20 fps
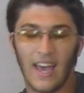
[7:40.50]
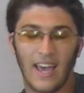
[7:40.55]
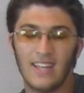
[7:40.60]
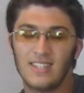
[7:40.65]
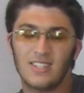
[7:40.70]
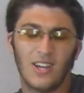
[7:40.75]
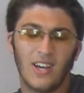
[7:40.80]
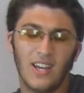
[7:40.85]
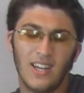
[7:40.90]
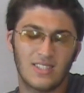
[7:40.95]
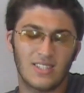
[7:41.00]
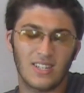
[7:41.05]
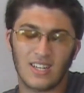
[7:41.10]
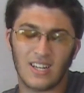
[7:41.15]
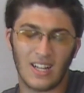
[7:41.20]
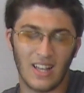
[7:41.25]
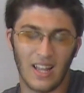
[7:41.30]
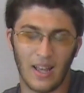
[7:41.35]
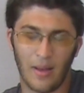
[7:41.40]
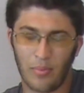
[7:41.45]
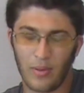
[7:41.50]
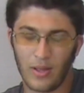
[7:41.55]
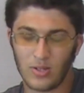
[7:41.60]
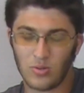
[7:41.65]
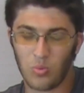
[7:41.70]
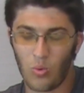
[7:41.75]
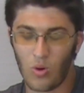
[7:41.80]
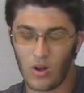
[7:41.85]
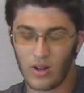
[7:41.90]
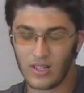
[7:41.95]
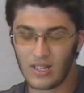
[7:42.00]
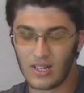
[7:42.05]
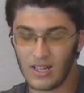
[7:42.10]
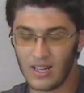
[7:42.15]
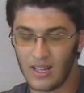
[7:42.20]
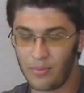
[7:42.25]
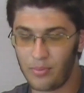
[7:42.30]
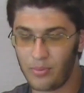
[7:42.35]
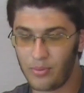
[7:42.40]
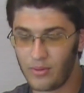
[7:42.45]
It's a clip. It's
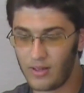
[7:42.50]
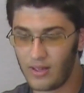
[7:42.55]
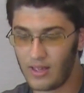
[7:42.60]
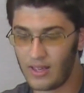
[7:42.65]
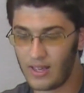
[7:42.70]
one clip.